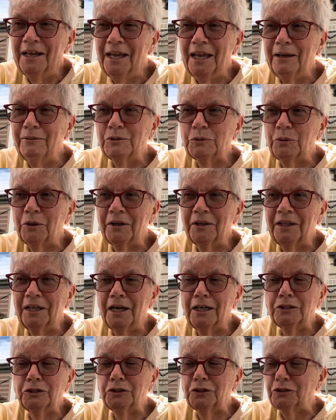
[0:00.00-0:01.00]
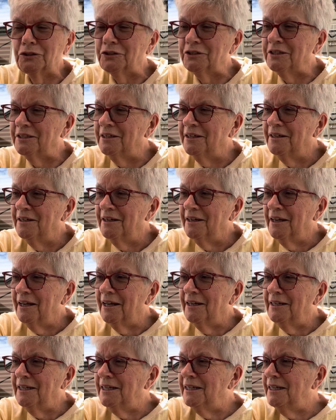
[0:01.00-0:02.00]
he was one of the ushers
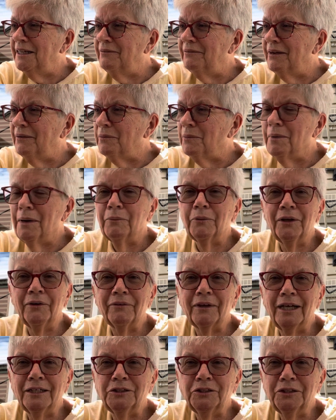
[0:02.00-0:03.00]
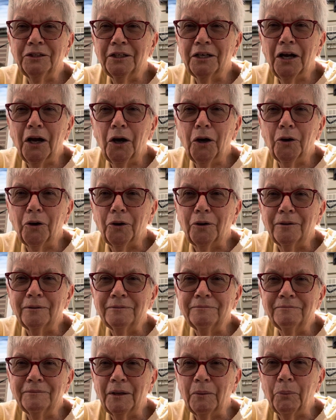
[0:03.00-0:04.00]
and he didn't even have a memory of catching the garter
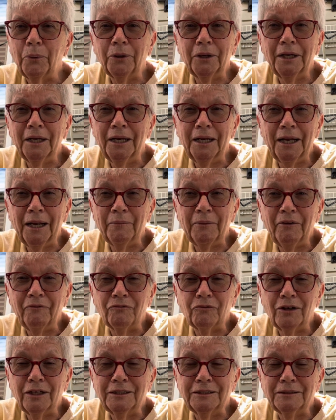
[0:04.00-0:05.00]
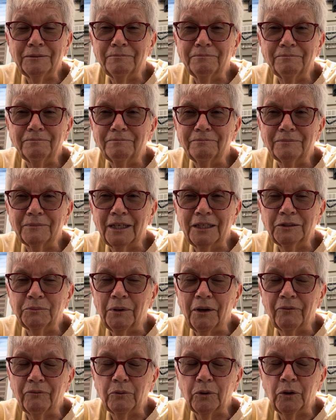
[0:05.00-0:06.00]
and putting it on my friend's because
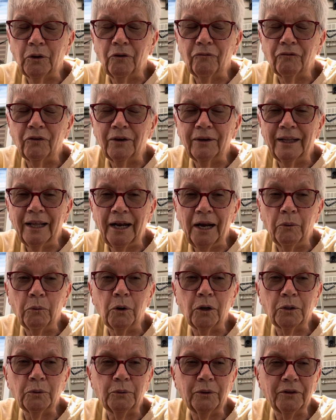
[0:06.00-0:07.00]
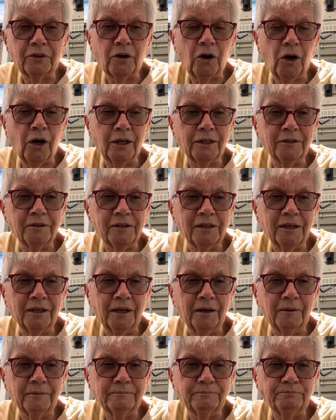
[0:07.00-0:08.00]
my girlfriend that I worked with caught the,
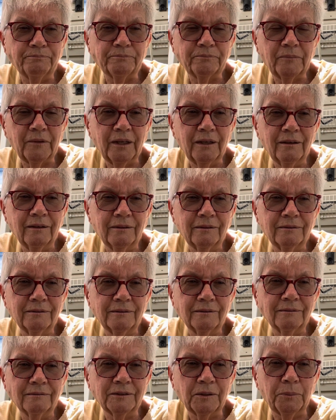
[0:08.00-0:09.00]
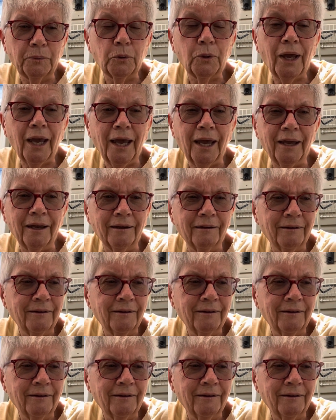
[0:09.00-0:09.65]
uh, the bouquet